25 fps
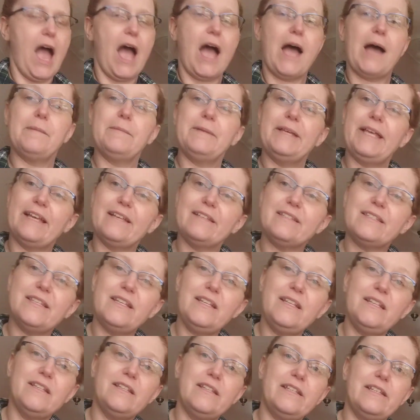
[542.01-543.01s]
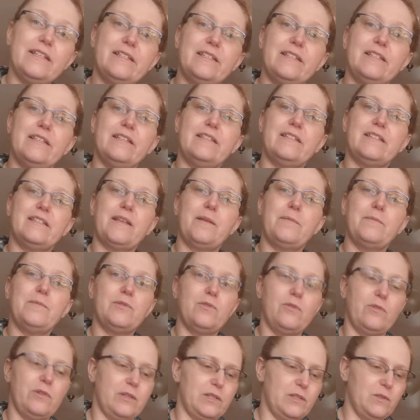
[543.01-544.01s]
I'm guessing this is some
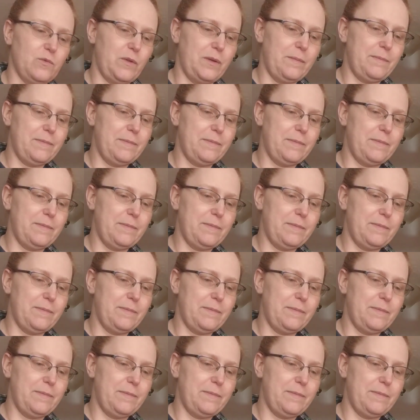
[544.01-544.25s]
sort of sweet